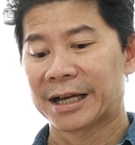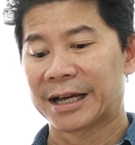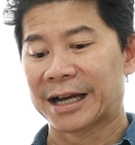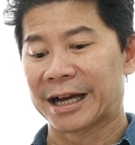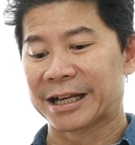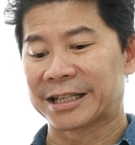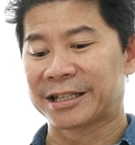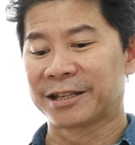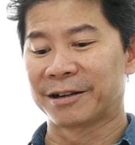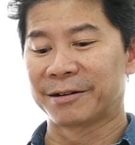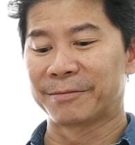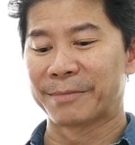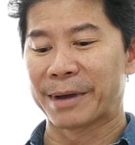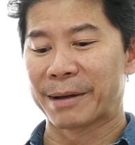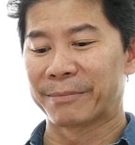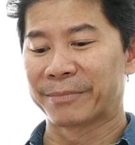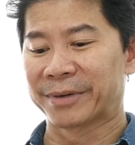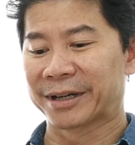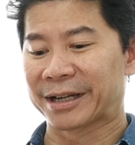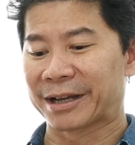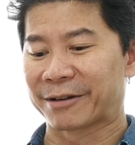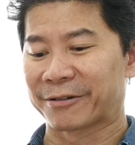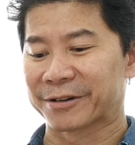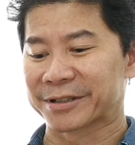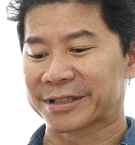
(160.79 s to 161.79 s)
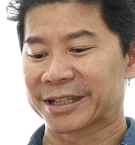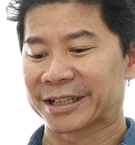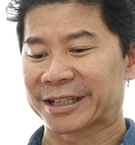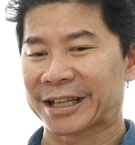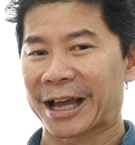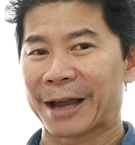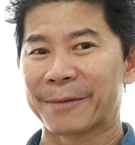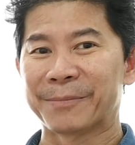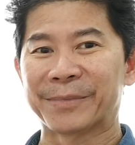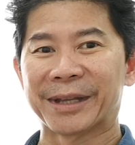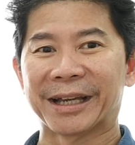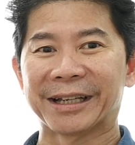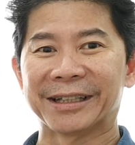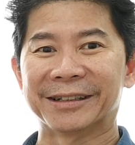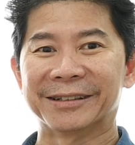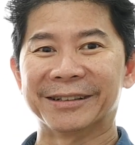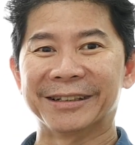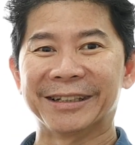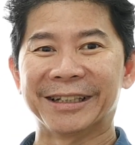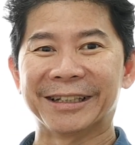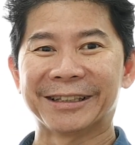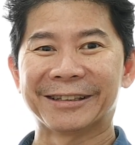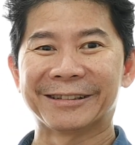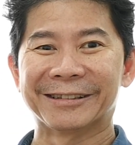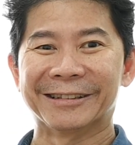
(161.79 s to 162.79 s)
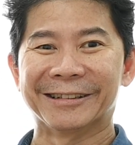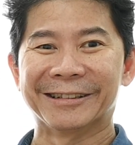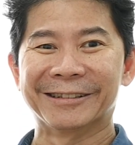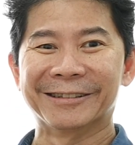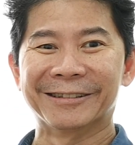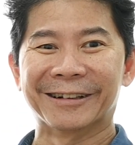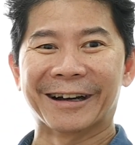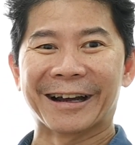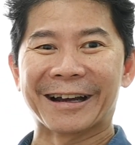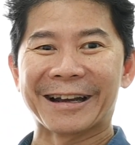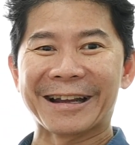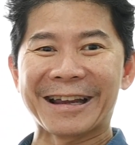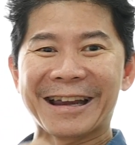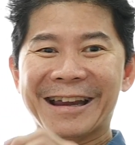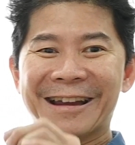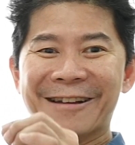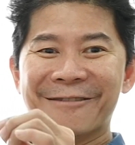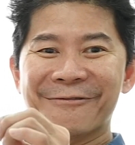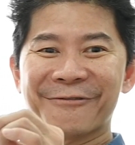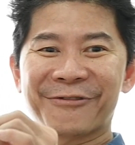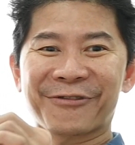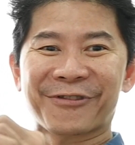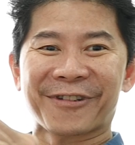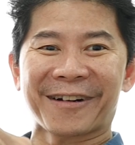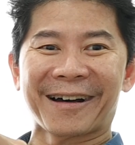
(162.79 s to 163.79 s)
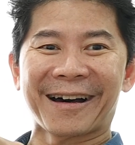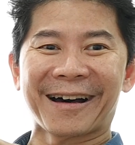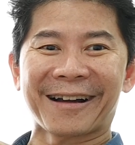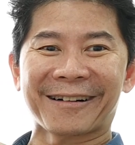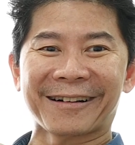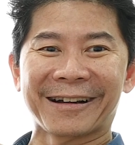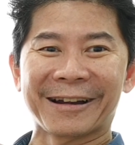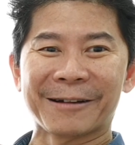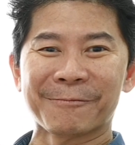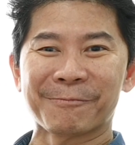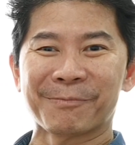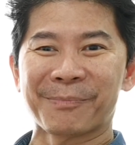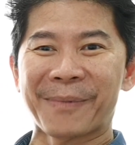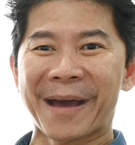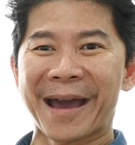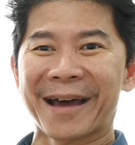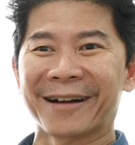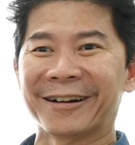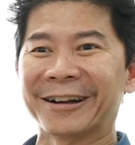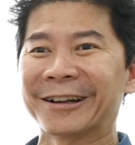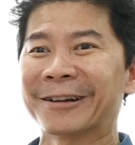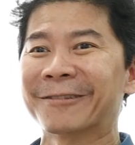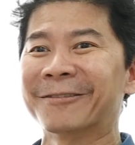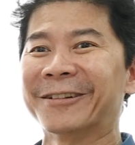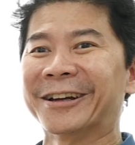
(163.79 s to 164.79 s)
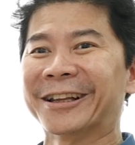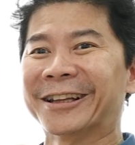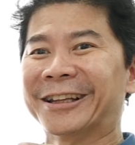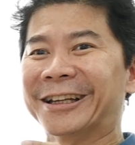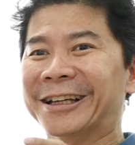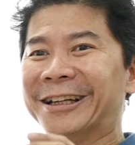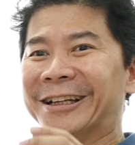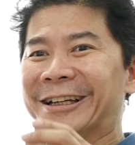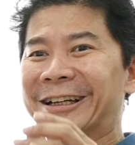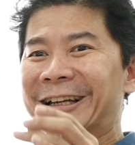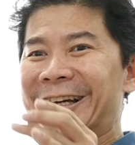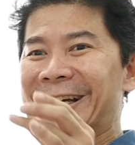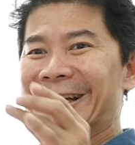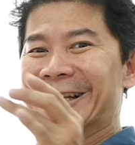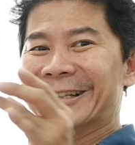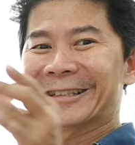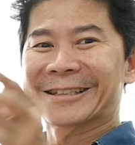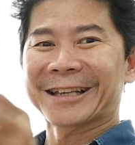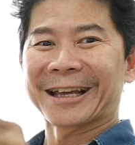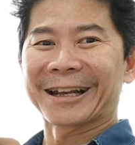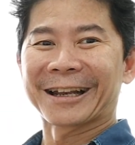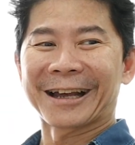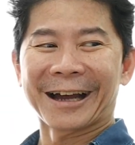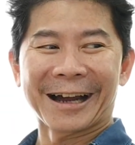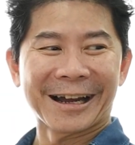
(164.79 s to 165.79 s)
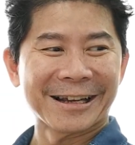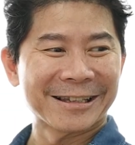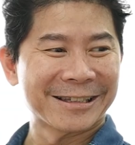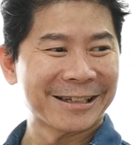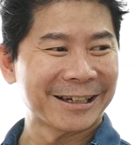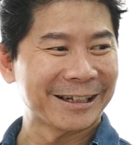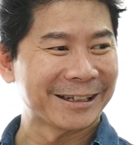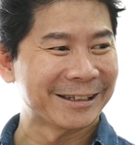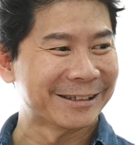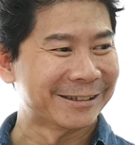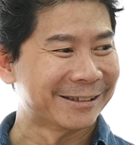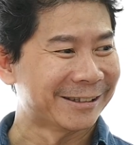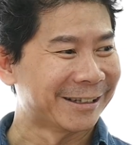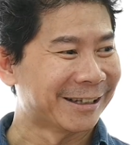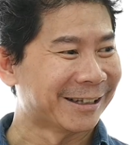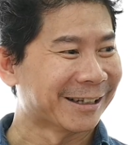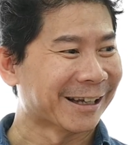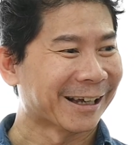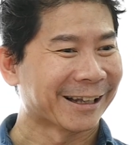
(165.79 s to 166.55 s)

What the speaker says: I still remember there was a time that you need to do an infrared pairing with the Sennheiser unit,